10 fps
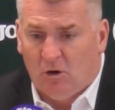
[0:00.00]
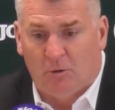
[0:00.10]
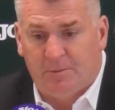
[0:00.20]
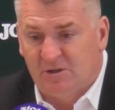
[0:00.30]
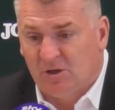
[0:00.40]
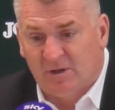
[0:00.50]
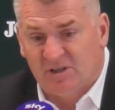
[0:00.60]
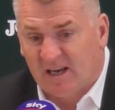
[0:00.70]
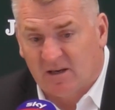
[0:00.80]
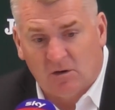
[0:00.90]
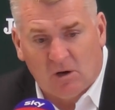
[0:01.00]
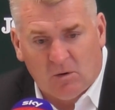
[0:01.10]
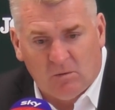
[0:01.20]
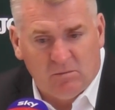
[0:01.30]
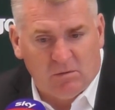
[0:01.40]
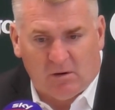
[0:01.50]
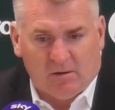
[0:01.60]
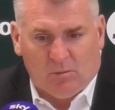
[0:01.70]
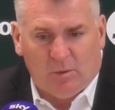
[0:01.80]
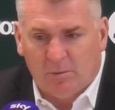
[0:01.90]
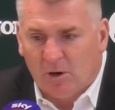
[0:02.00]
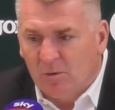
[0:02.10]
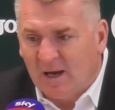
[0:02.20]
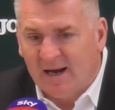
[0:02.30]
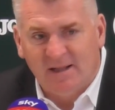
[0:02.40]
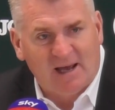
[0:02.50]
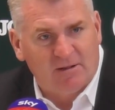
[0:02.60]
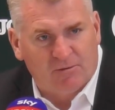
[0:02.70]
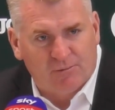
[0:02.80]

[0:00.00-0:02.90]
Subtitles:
Up until the second goal, we were okay. They hadn't